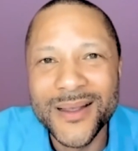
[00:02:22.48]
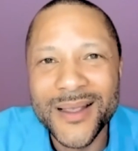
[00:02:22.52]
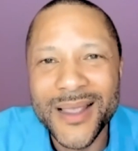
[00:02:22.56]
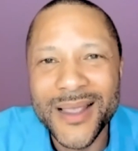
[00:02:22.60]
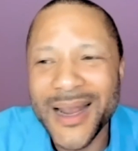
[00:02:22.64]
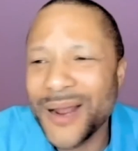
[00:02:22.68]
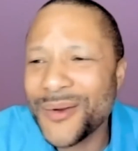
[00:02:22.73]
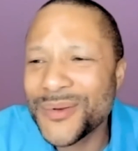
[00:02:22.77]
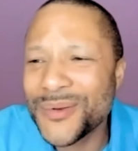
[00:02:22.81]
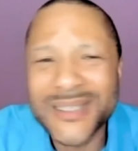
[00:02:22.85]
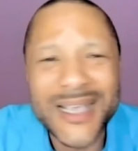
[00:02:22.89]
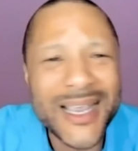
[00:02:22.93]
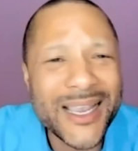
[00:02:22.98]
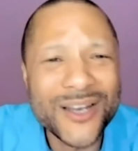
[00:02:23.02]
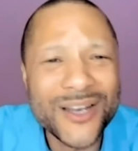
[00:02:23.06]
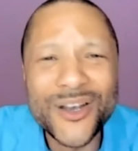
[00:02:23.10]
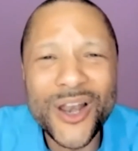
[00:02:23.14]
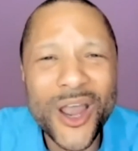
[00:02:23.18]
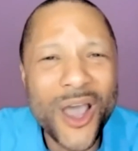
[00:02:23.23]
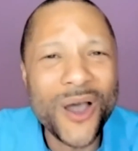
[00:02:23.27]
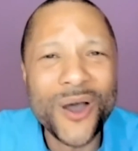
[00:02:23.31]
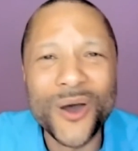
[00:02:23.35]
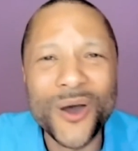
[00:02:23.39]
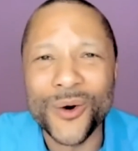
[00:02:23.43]
And I was like,
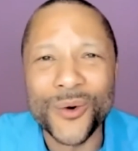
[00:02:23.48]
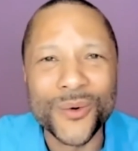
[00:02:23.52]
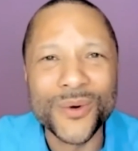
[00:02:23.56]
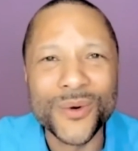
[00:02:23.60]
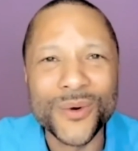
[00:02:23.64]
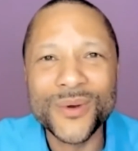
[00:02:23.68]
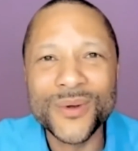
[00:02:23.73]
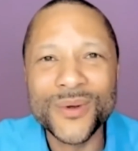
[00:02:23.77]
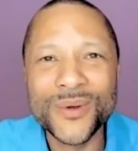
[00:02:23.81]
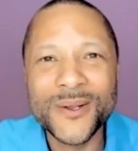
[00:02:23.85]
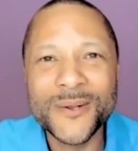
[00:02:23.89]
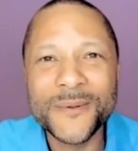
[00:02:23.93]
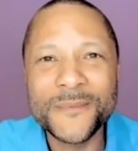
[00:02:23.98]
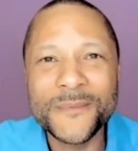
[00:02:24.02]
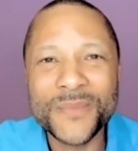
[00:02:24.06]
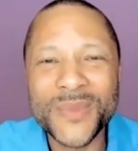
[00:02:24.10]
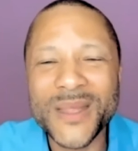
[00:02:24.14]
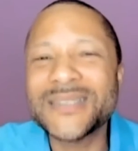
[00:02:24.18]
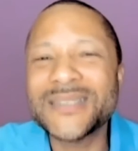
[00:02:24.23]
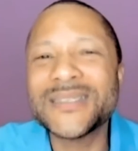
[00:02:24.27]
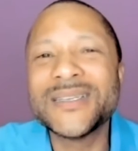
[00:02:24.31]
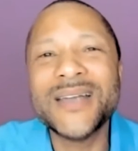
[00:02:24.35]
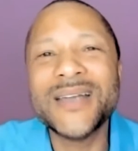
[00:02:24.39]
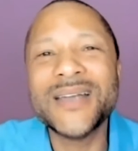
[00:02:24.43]
no,
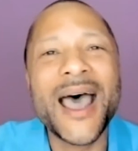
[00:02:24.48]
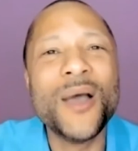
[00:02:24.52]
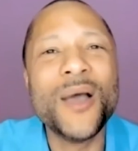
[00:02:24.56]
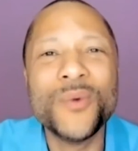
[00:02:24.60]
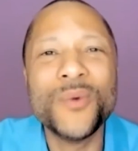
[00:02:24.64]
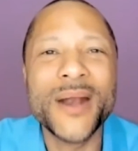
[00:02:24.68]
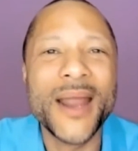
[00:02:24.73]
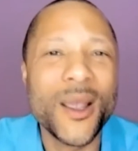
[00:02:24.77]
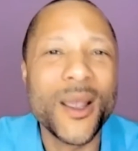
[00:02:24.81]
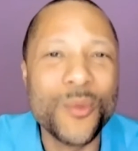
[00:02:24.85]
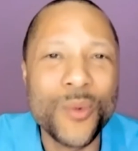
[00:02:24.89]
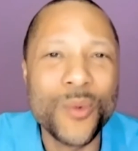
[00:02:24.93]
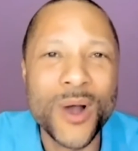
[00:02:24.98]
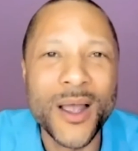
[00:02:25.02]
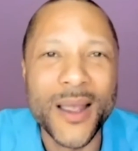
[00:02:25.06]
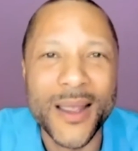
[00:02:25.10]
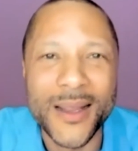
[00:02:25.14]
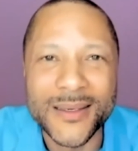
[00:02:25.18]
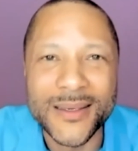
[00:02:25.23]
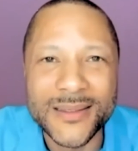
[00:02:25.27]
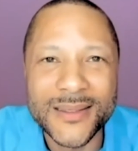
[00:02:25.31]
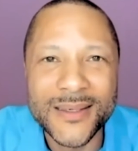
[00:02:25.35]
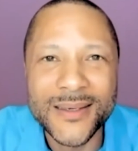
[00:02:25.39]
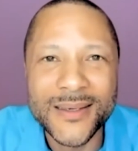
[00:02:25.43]
that's not what I
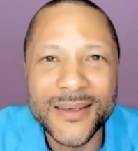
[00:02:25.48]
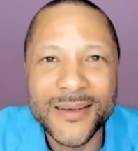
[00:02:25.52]
want.